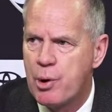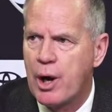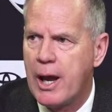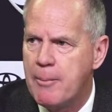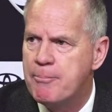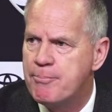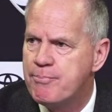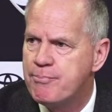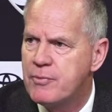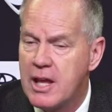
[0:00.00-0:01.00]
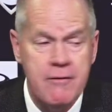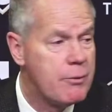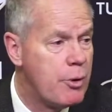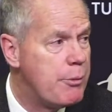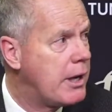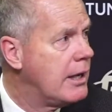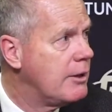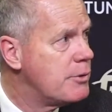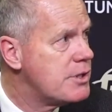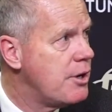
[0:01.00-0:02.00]
per game. Even when
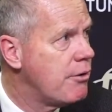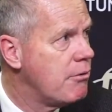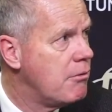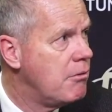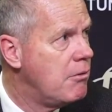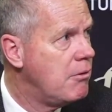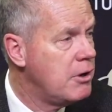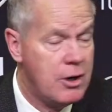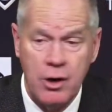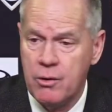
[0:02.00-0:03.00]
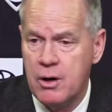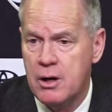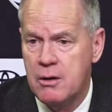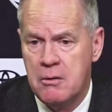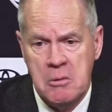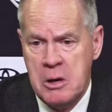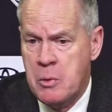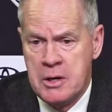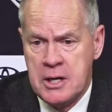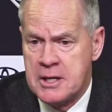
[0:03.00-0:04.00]
McKinley was here, you know, he
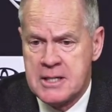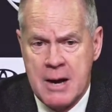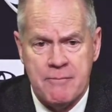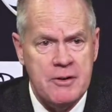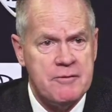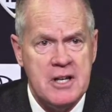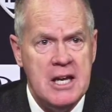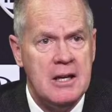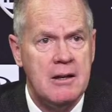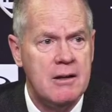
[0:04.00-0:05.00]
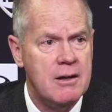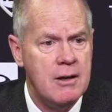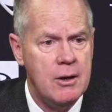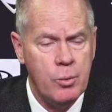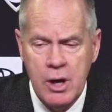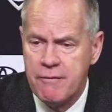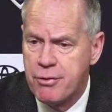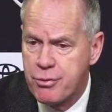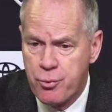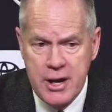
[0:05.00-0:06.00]
wasn't in the top 15. We have
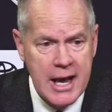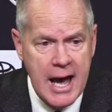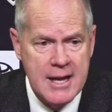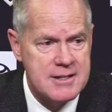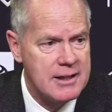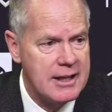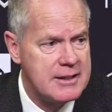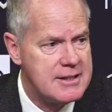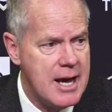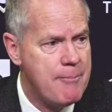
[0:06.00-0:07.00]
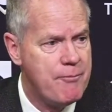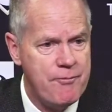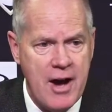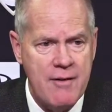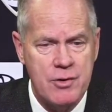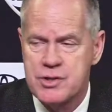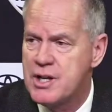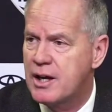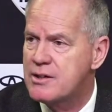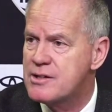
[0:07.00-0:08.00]
three guys in like the top five or
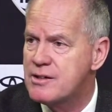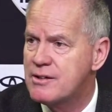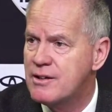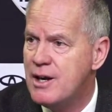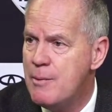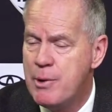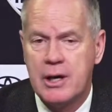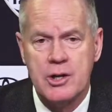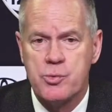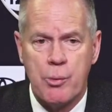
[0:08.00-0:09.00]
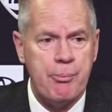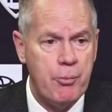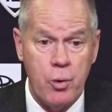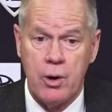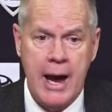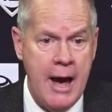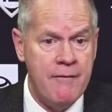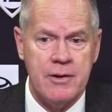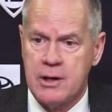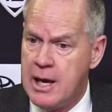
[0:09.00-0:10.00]
six because we're
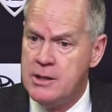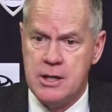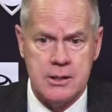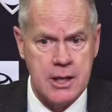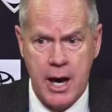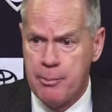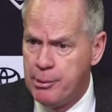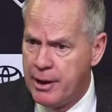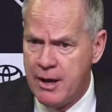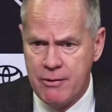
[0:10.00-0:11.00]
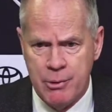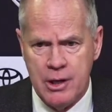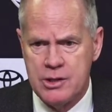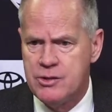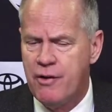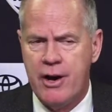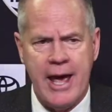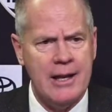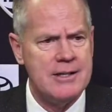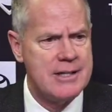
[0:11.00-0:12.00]
having KJ's got to play heavy minutes. J'Vonne
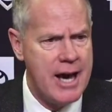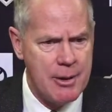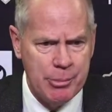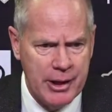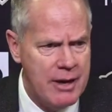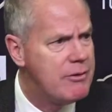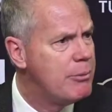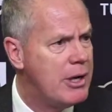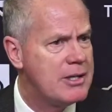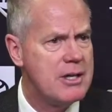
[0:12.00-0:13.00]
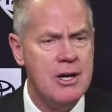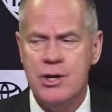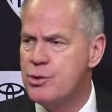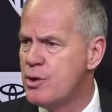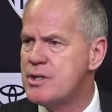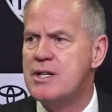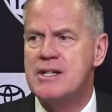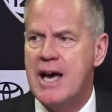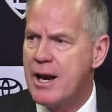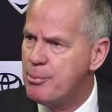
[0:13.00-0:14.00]
Hadley's got to play heavy minutes.
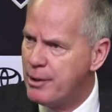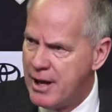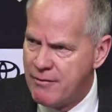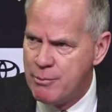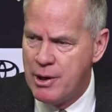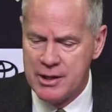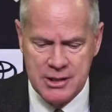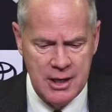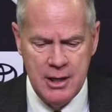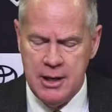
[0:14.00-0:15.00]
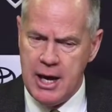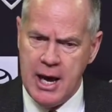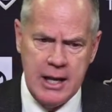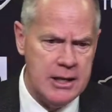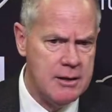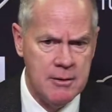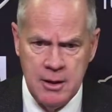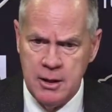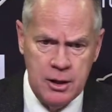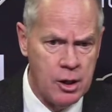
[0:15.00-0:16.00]
Tristan's got to play heavy minutes. Eddie,
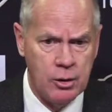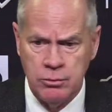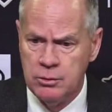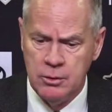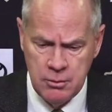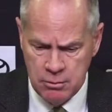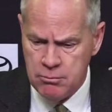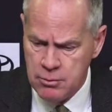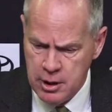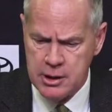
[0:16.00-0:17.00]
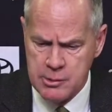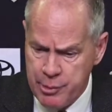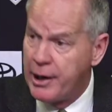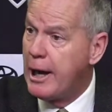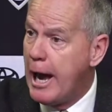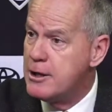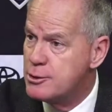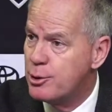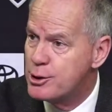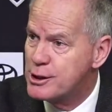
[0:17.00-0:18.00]
you know, is a big guy.
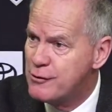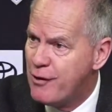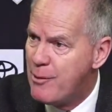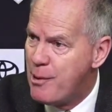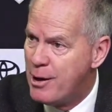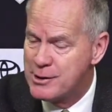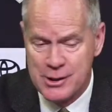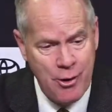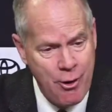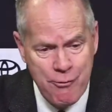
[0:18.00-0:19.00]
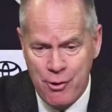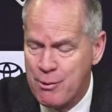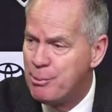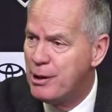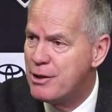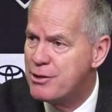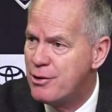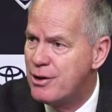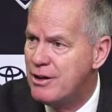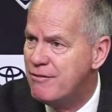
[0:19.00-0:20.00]
He's 265 pounds. It's hard for him to play
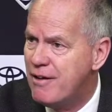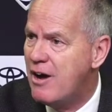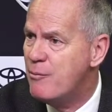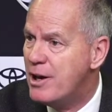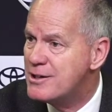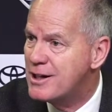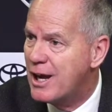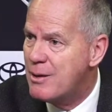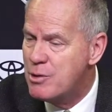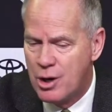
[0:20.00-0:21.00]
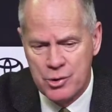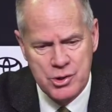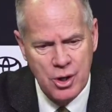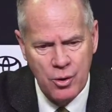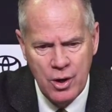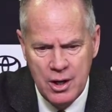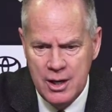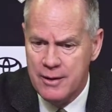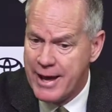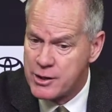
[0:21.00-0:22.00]
35 minutes a game, you know. So
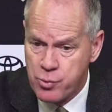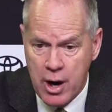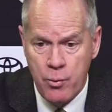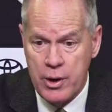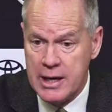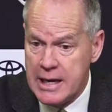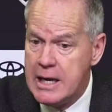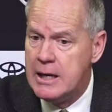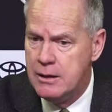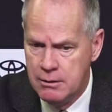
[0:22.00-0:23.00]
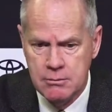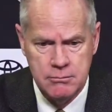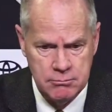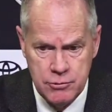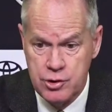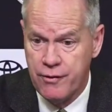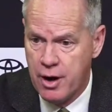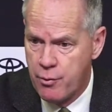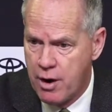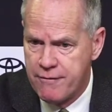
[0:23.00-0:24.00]
that's why we need
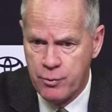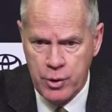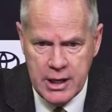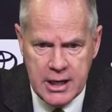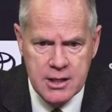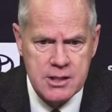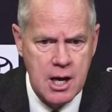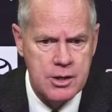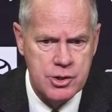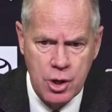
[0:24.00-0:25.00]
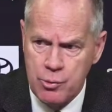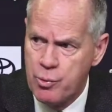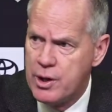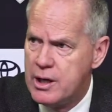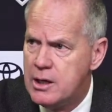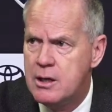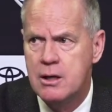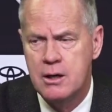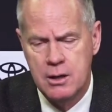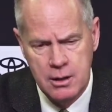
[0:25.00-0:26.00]
J'Vonne Ruffin. We need Hassan Jope. We
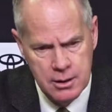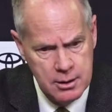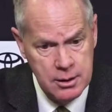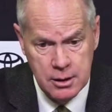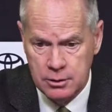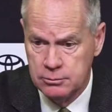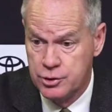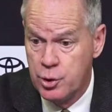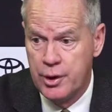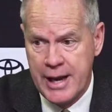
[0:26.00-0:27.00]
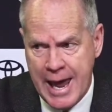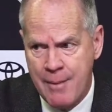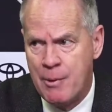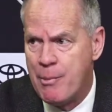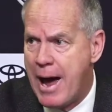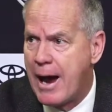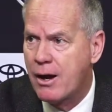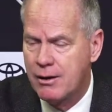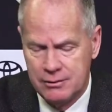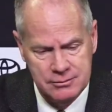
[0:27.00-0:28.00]
need, you know, Julian Hammond
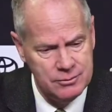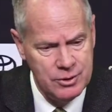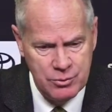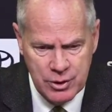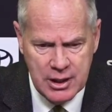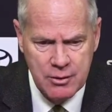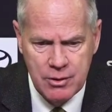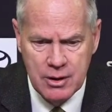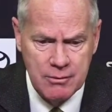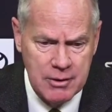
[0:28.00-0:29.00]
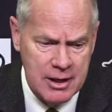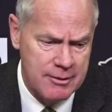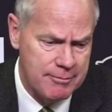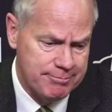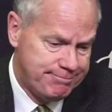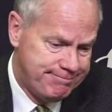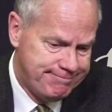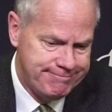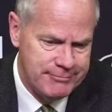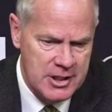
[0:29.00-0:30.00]
back. We
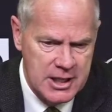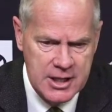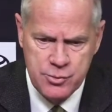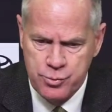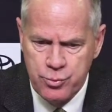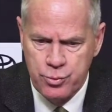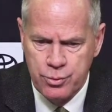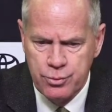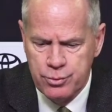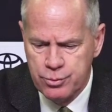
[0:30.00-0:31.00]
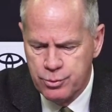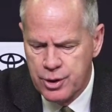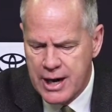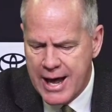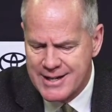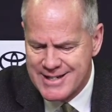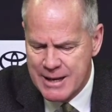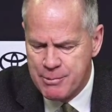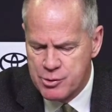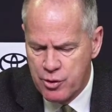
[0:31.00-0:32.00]
because we're not as
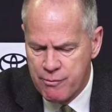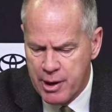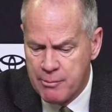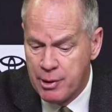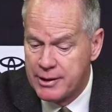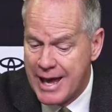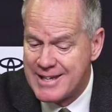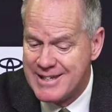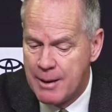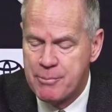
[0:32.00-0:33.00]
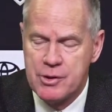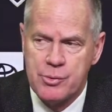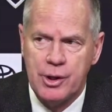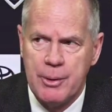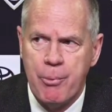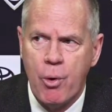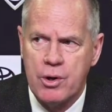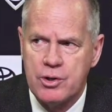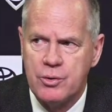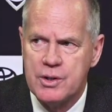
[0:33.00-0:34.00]
deep as we've been, but that depth is really
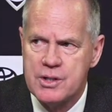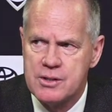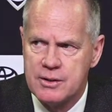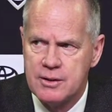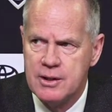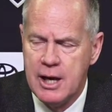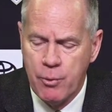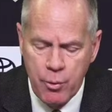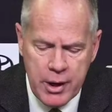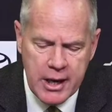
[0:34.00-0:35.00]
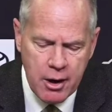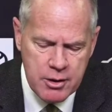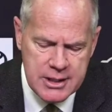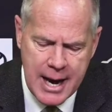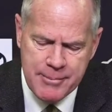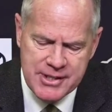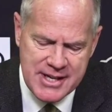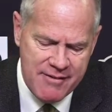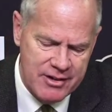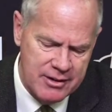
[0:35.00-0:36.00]
important to us. And when we get our top
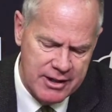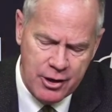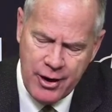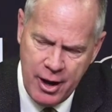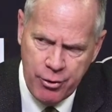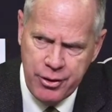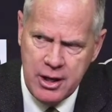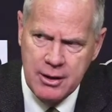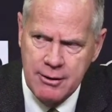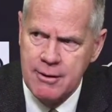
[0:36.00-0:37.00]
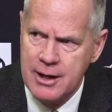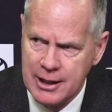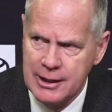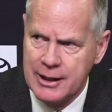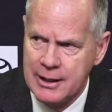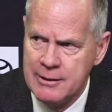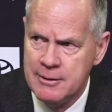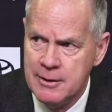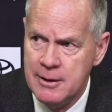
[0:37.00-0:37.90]
seven that are healthy and clicking,